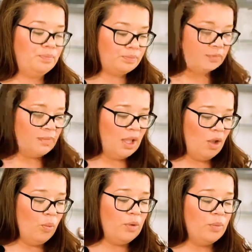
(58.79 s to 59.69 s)
So
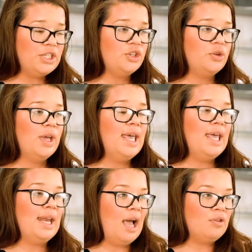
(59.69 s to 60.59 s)
when we do
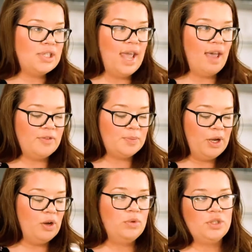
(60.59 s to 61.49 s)
an ounce and a half
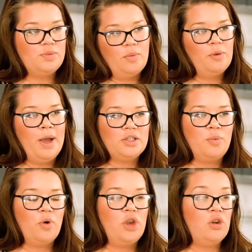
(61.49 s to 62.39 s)
of spirit, which is what
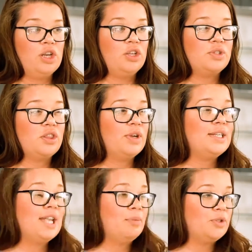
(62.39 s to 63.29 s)
we're about to pour, you're going
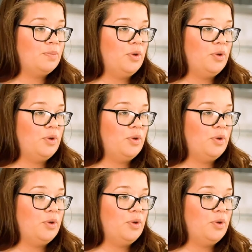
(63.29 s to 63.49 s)
to use 3